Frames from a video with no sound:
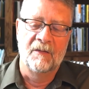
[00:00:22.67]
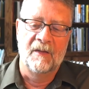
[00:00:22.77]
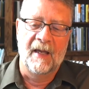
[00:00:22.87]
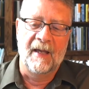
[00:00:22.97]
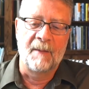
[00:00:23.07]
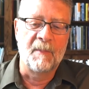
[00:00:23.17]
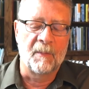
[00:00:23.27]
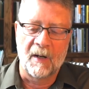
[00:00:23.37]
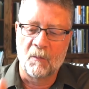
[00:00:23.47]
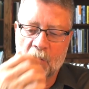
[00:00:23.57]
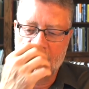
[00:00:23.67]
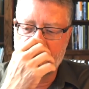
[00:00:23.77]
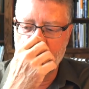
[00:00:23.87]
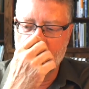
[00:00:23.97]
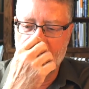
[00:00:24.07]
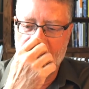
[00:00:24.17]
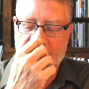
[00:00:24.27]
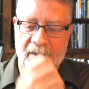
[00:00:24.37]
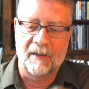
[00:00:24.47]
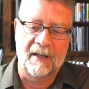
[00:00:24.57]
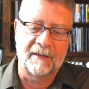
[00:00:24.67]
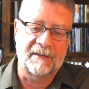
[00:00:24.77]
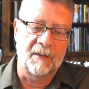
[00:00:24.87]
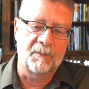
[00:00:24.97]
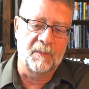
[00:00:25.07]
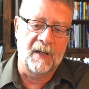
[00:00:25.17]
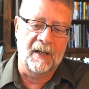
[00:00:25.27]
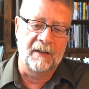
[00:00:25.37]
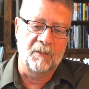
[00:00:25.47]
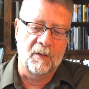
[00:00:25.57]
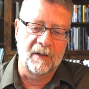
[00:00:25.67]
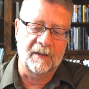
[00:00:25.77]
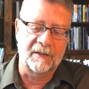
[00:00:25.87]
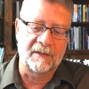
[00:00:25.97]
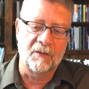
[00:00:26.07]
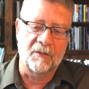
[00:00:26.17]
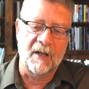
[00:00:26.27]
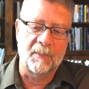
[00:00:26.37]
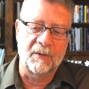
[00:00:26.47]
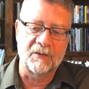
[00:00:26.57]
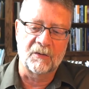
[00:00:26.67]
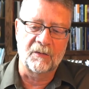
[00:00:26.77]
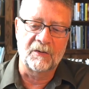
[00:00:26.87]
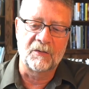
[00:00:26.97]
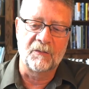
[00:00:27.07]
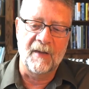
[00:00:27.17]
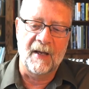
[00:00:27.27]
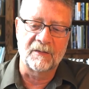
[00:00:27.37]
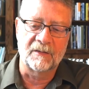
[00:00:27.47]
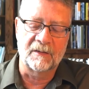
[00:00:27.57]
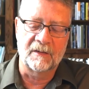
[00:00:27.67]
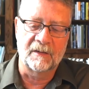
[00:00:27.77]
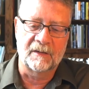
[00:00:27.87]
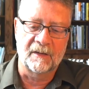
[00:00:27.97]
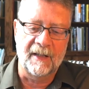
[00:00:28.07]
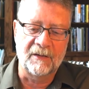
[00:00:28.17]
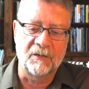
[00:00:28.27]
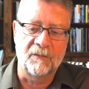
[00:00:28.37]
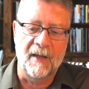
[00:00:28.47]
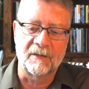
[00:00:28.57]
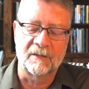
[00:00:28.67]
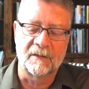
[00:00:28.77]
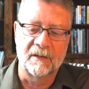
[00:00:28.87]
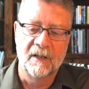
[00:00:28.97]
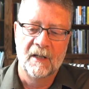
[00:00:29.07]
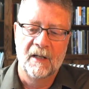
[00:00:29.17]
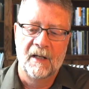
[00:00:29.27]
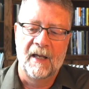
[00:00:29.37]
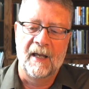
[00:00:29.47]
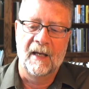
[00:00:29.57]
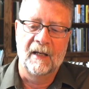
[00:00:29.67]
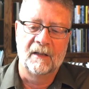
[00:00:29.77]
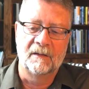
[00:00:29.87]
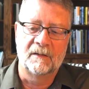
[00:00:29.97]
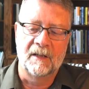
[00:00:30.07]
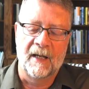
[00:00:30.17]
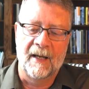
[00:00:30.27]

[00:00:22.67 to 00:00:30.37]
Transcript: I remember working with one of the casino companies, early 2000s to late 2000s, and